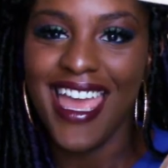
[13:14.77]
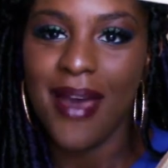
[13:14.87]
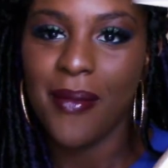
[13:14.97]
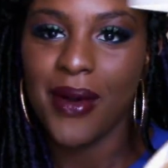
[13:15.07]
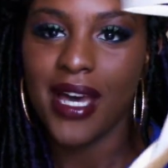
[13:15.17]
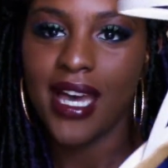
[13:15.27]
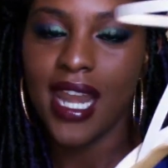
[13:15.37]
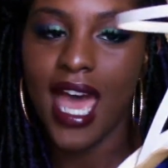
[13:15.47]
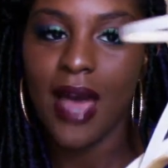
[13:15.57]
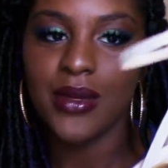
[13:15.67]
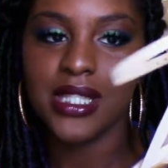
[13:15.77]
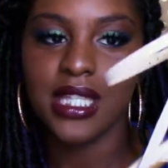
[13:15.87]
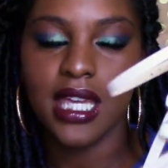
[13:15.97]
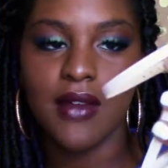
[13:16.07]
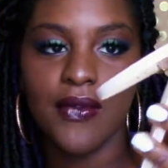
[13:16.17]
But I was
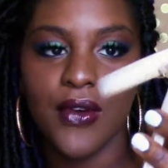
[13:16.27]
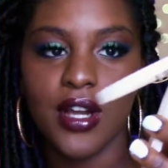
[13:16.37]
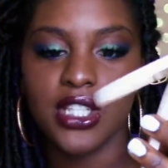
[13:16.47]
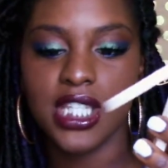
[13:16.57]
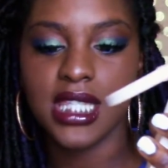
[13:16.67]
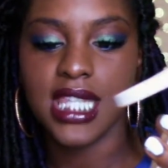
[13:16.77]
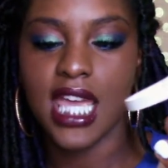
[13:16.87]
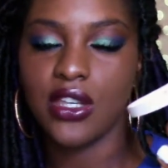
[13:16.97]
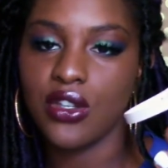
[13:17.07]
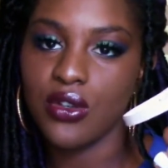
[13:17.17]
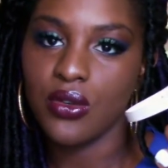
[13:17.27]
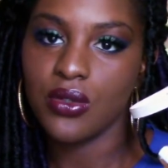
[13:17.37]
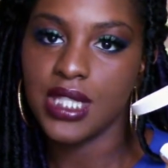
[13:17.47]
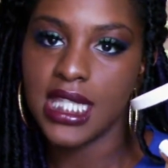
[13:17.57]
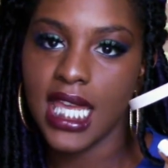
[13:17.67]
looking for just that
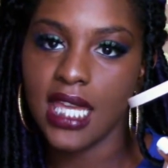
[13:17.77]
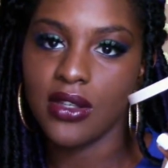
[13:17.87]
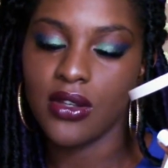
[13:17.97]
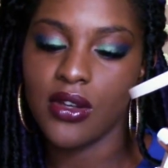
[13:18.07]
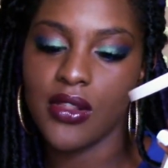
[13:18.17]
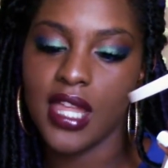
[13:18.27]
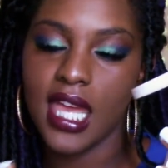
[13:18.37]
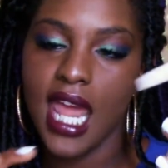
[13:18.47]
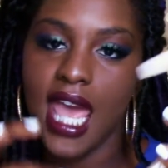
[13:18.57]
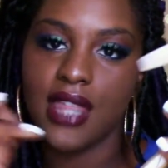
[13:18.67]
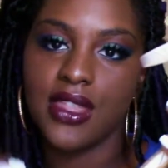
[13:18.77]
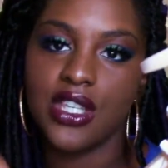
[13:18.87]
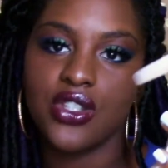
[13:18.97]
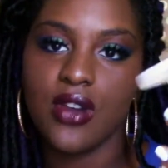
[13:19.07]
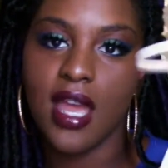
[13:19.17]
nude sandal that had
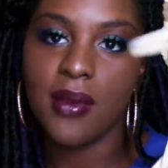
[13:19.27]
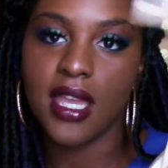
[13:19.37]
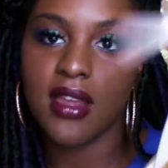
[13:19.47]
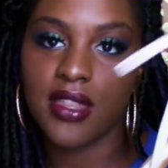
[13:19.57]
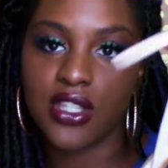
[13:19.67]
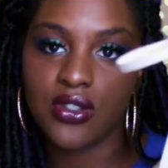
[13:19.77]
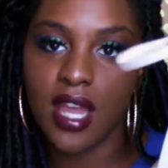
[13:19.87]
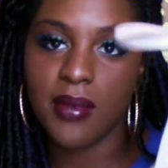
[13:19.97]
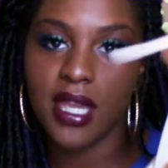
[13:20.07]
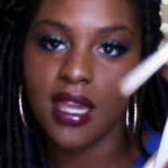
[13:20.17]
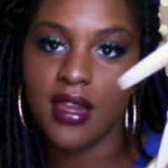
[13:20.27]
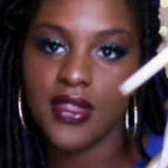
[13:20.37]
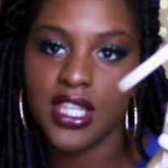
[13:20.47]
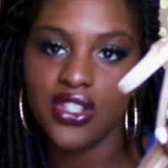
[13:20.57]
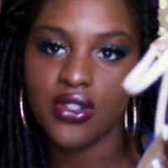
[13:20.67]
this strap here, this strap here.
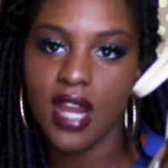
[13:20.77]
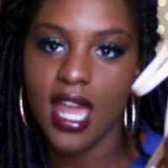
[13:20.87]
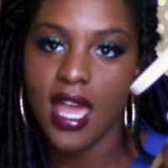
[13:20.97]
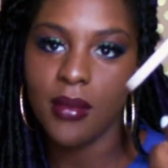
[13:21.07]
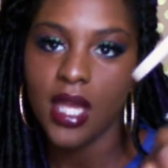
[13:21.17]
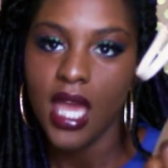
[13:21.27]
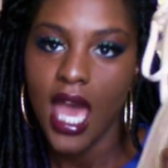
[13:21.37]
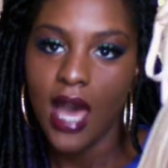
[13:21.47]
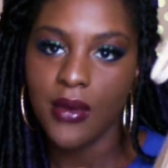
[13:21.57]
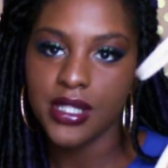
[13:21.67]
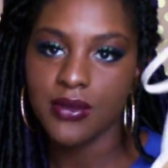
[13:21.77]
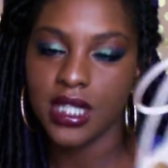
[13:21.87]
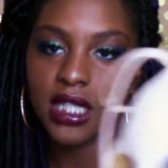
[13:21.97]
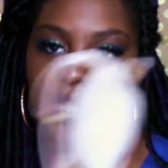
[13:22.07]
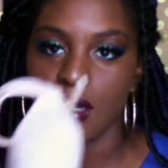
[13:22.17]
This strap I wasn't really
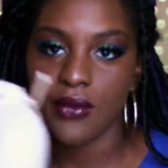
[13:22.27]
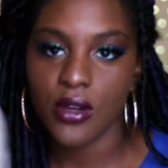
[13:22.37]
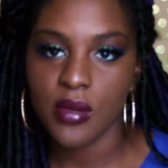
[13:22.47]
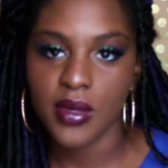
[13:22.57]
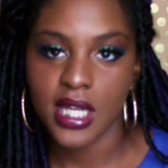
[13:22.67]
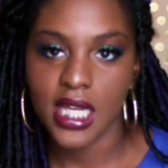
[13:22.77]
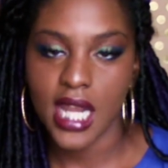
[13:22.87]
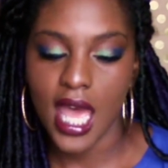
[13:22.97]
looking for, but